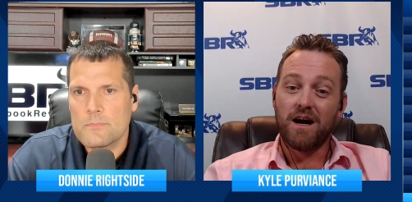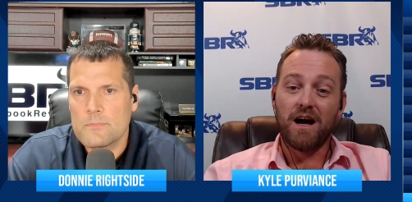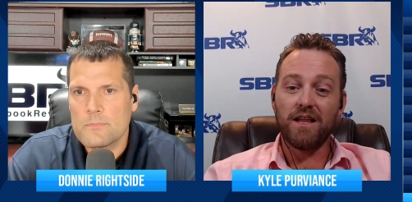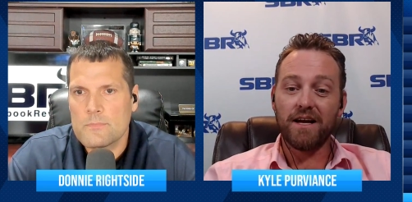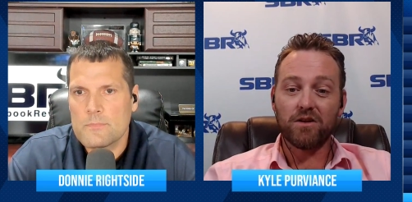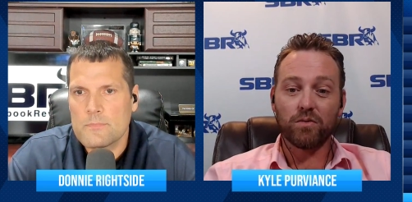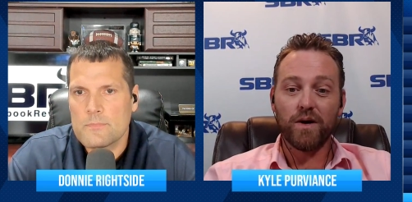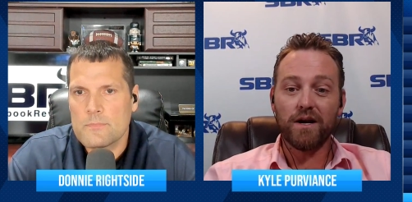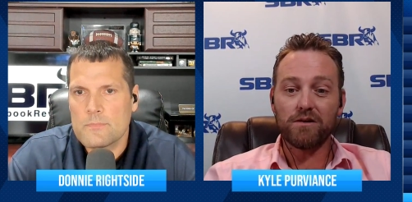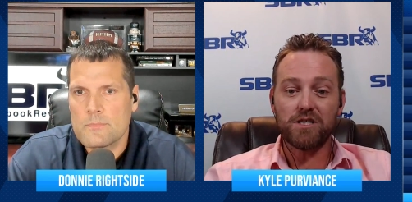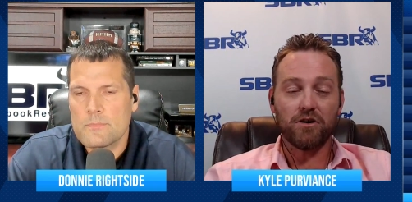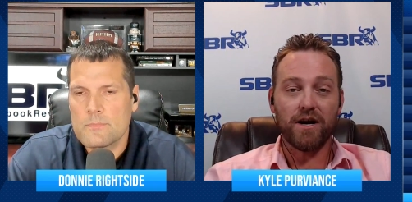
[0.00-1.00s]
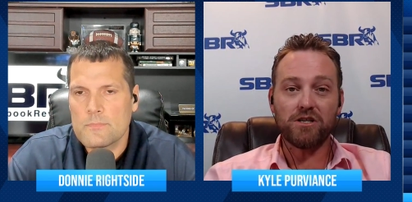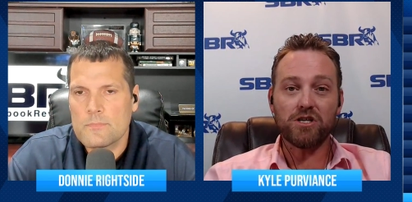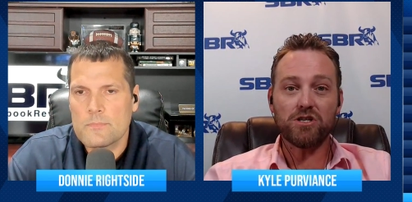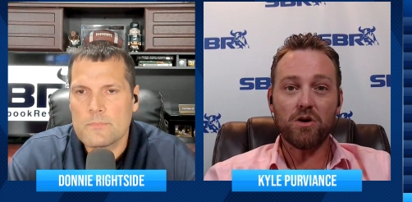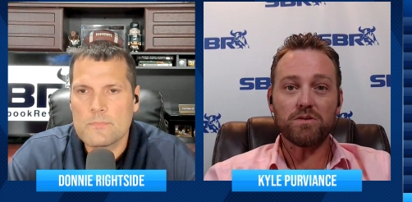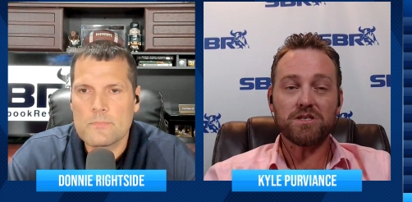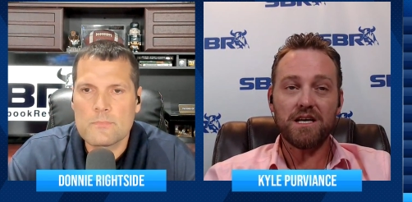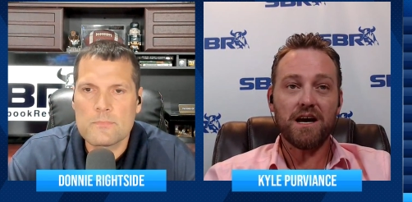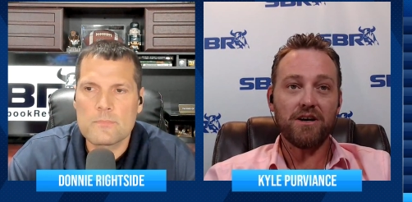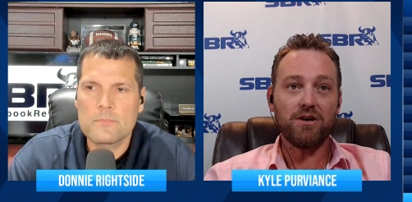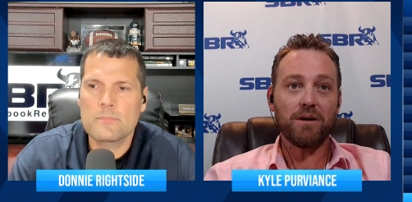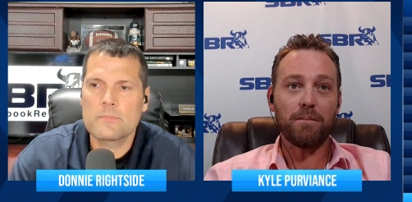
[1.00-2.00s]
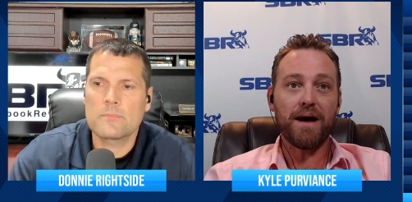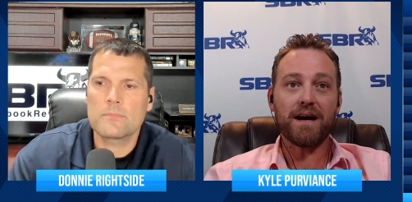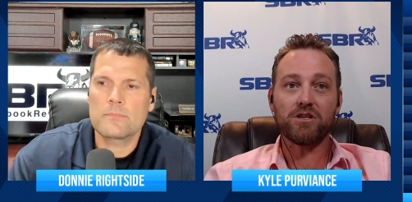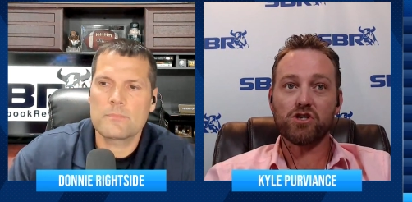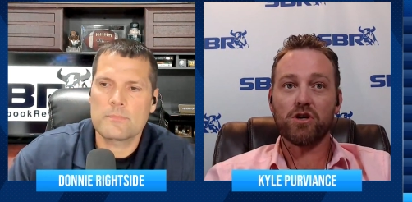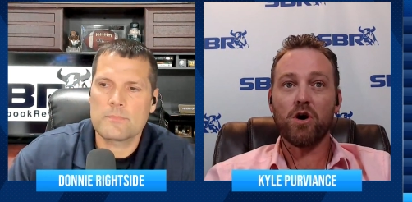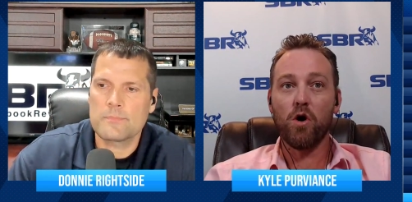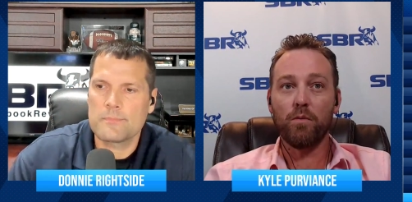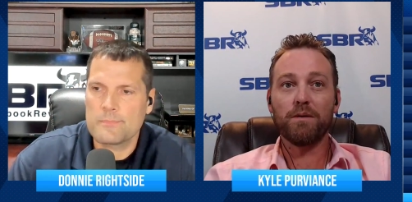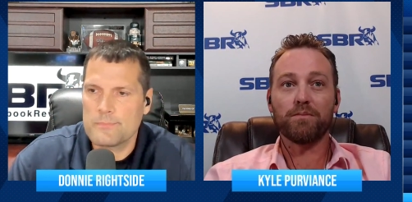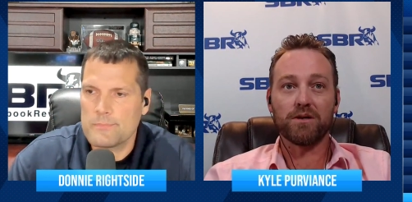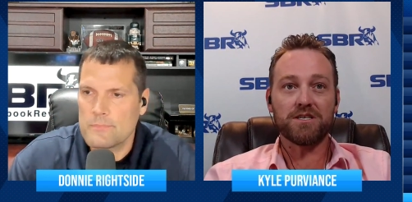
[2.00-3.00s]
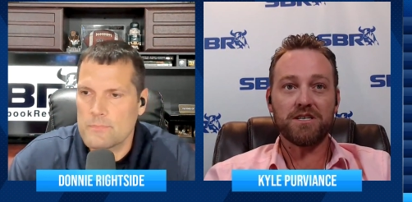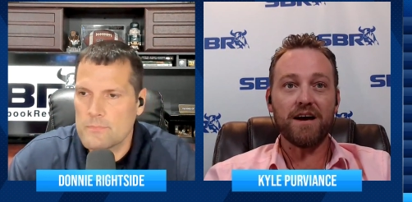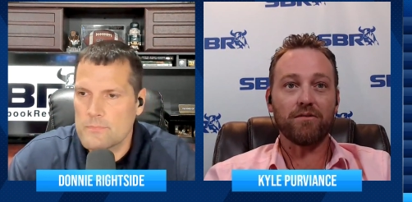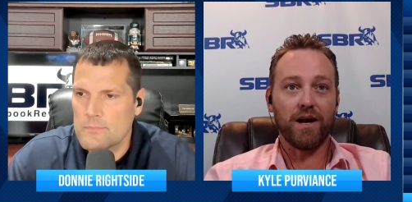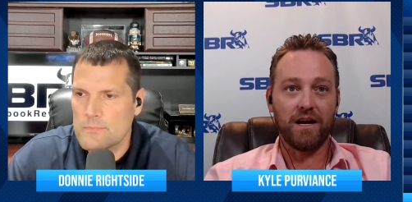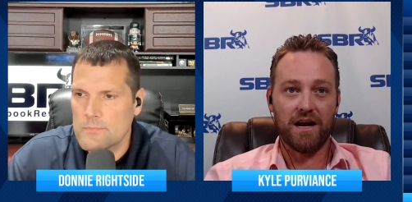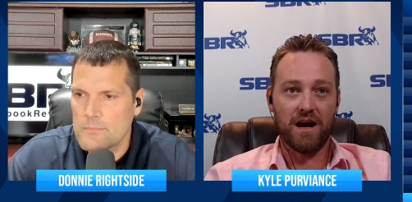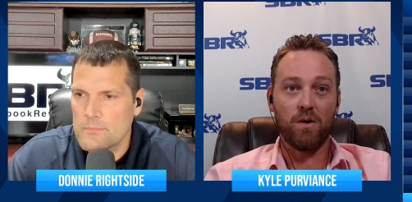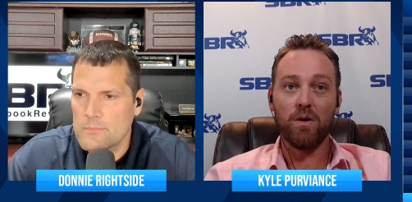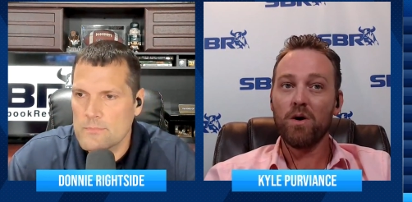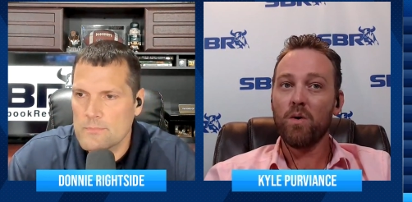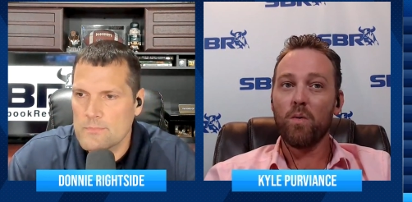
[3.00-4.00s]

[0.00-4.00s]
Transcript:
Speaker 1: I like the Raiders here. I just don't see how you could back Jacoby Brissett right now.